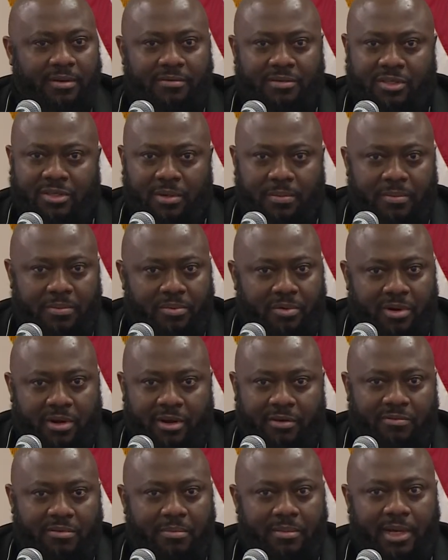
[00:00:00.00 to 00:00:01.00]
some
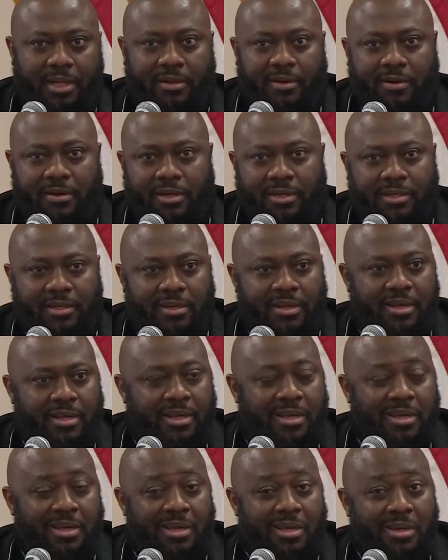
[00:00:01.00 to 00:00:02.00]
program for minorities,
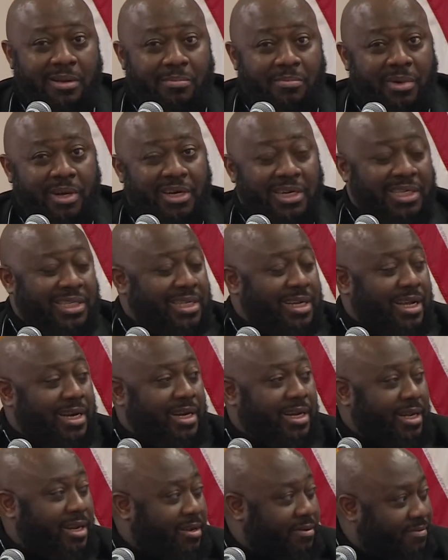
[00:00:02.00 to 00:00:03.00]
but it's not
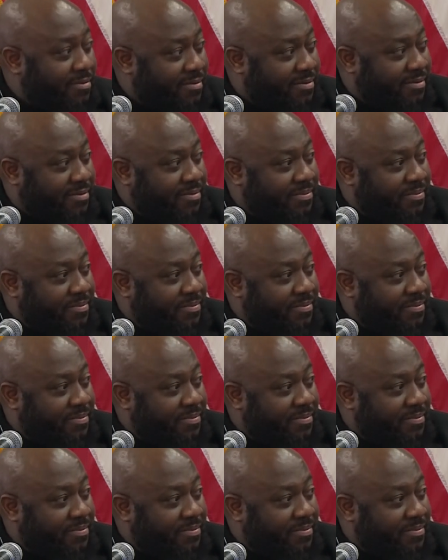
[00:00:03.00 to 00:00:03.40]
enough.